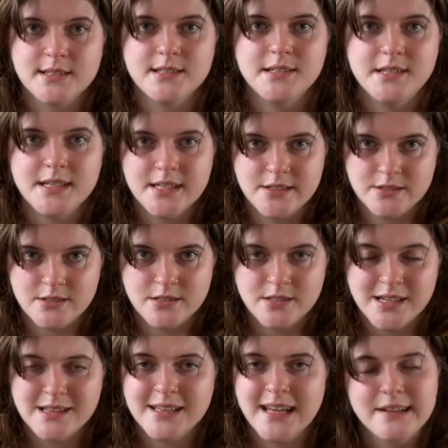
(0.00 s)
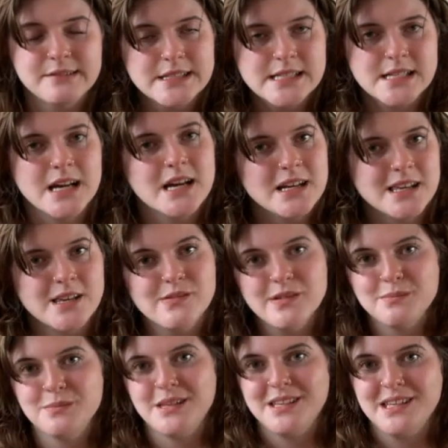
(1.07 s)
needle, and that was not
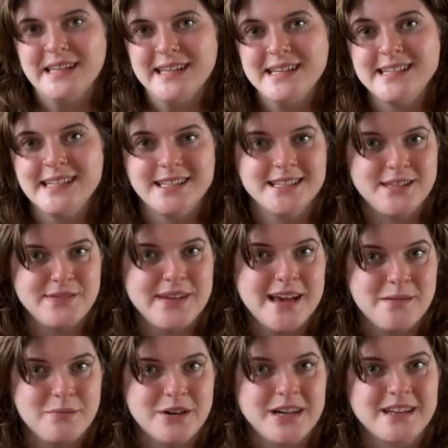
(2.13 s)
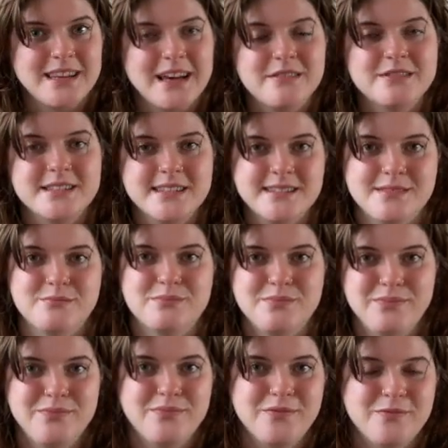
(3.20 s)
giving me a dense fabric. That was
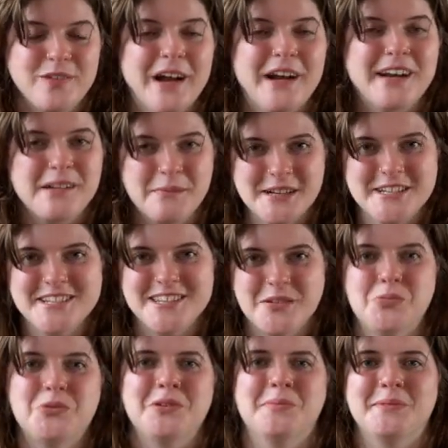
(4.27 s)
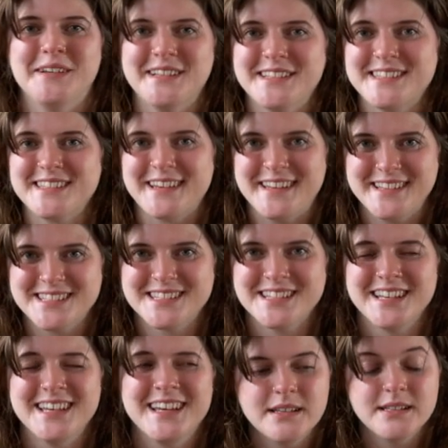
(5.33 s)
very much the appropriate size
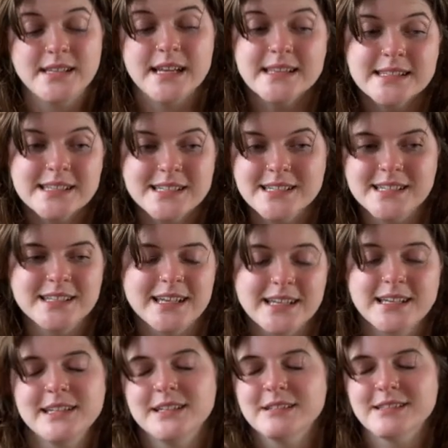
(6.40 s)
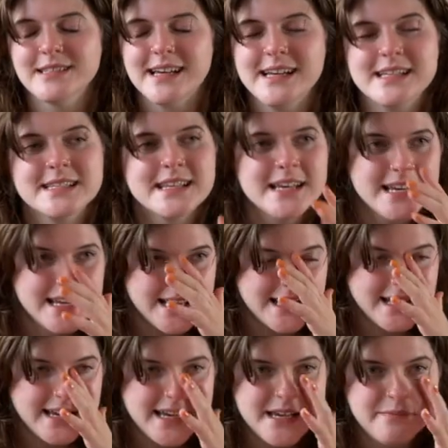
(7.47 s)
density, like needle size, and
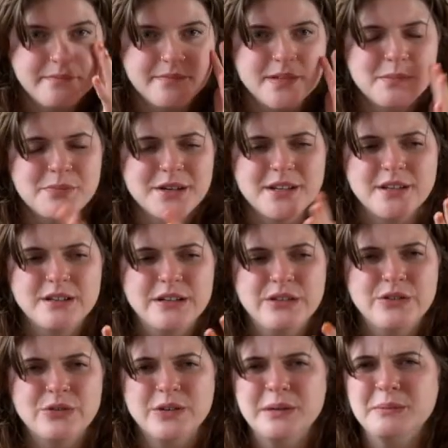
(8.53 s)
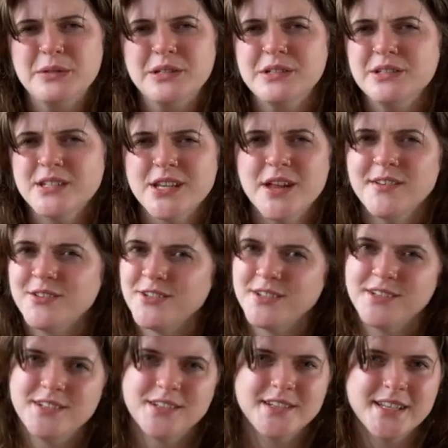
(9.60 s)
I'm a pretty normal
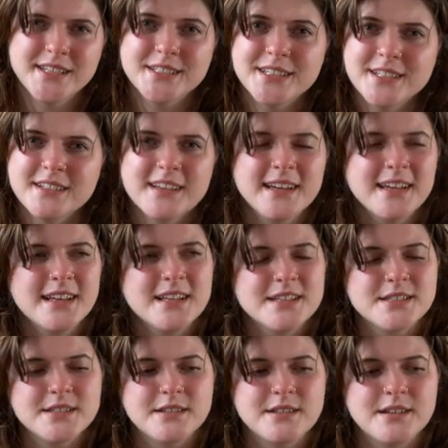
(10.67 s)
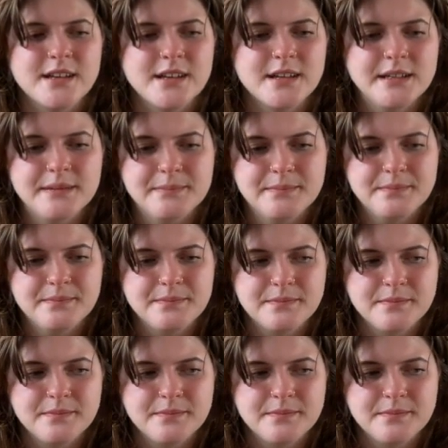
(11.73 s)
tensioned knitter, so um